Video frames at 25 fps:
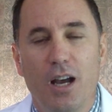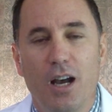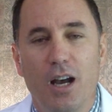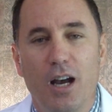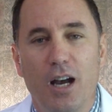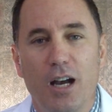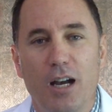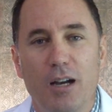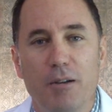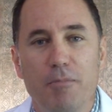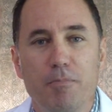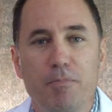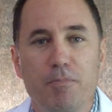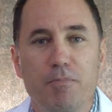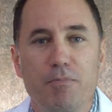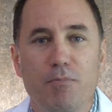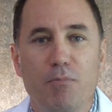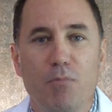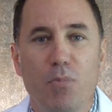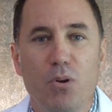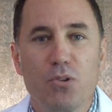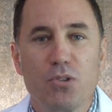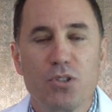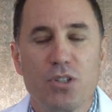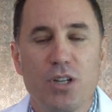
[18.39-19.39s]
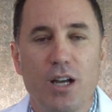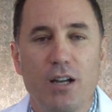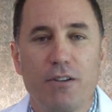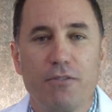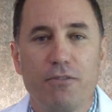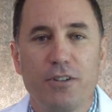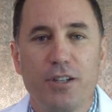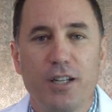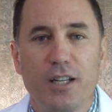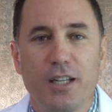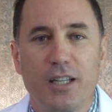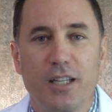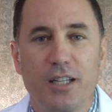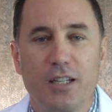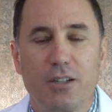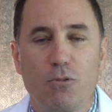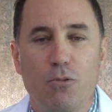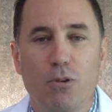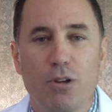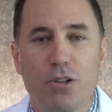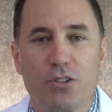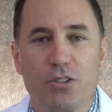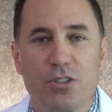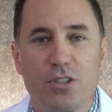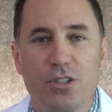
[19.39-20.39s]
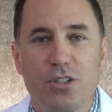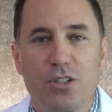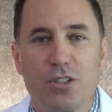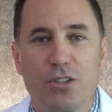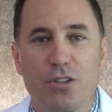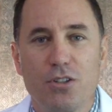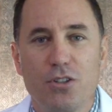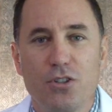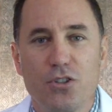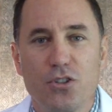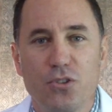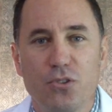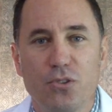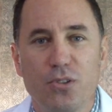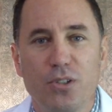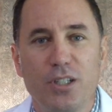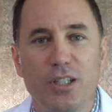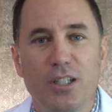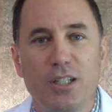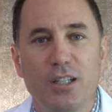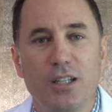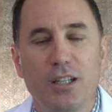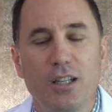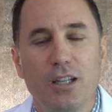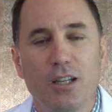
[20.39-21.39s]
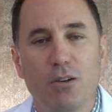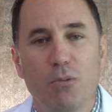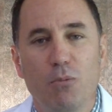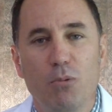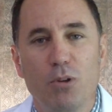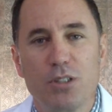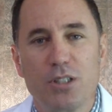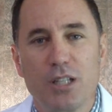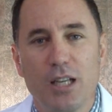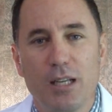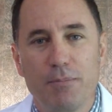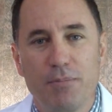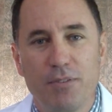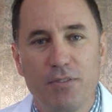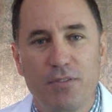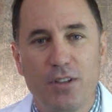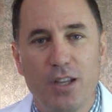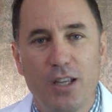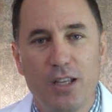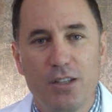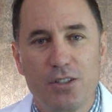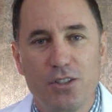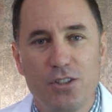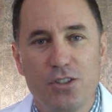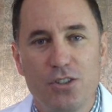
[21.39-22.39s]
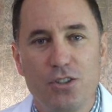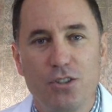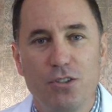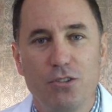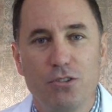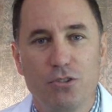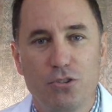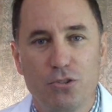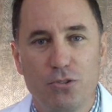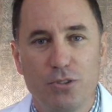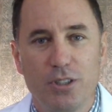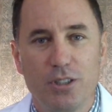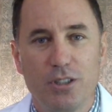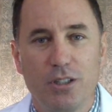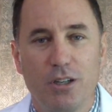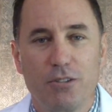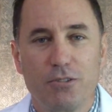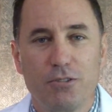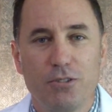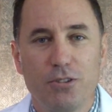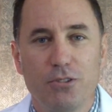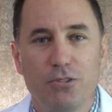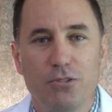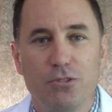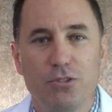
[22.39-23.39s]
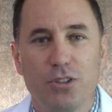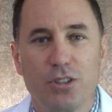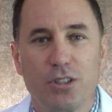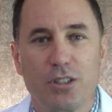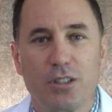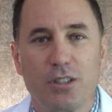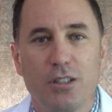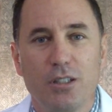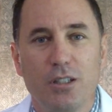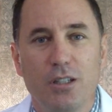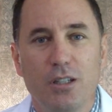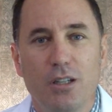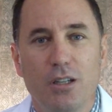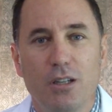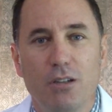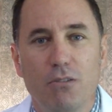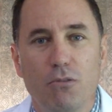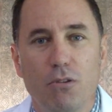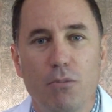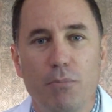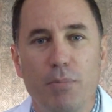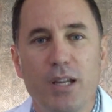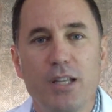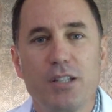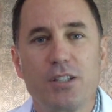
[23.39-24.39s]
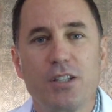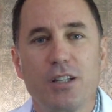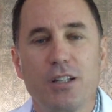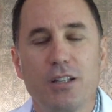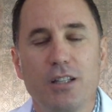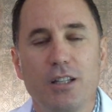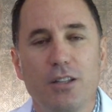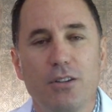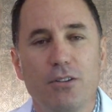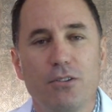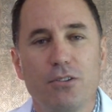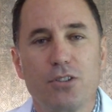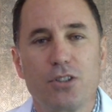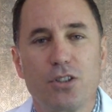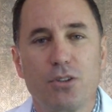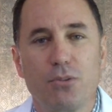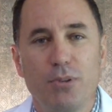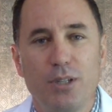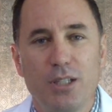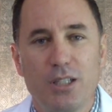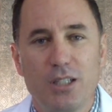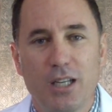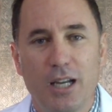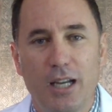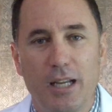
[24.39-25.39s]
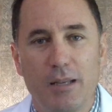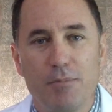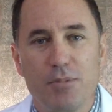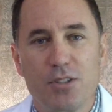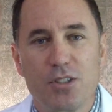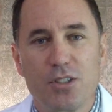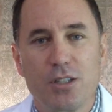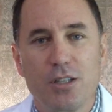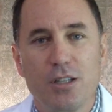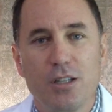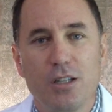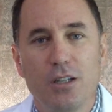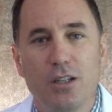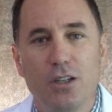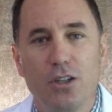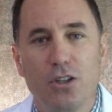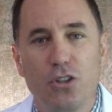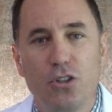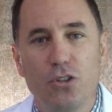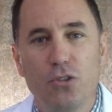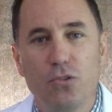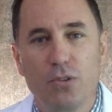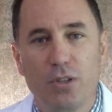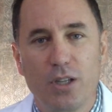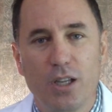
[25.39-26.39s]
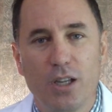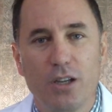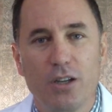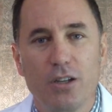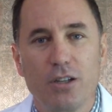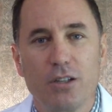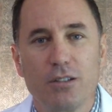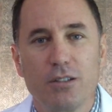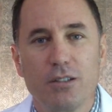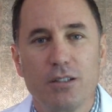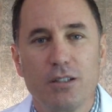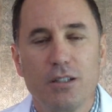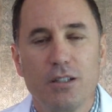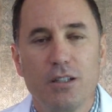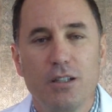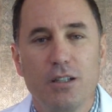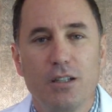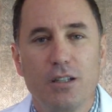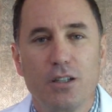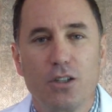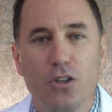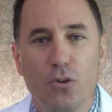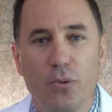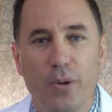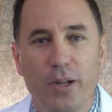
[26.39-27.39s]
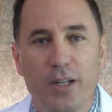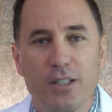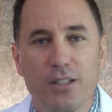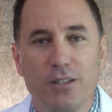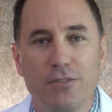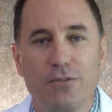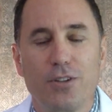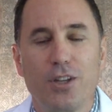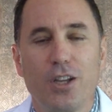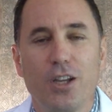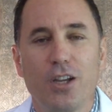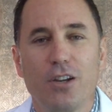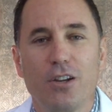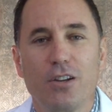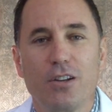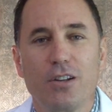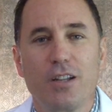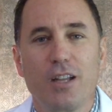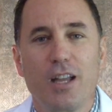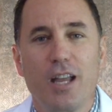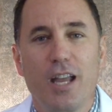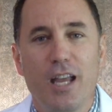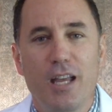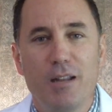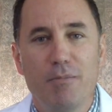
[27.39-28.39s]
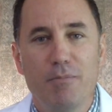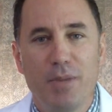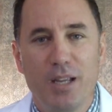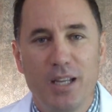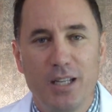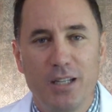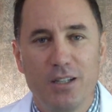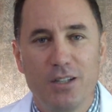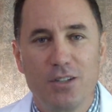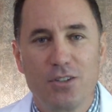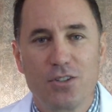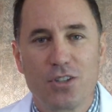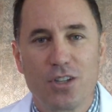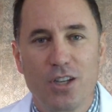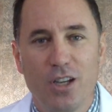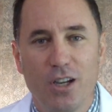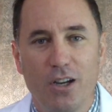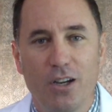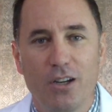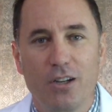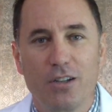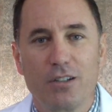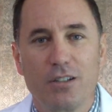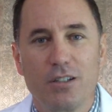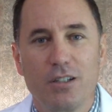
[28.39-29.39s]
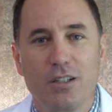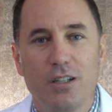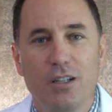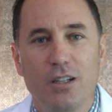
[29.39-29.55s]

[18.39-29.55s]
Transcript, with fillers: Um, most often I get questions concerning what type of cases do you treat Dr. Ujkic? Well, basically there's three types, acute care, corrective care, and maintenance care.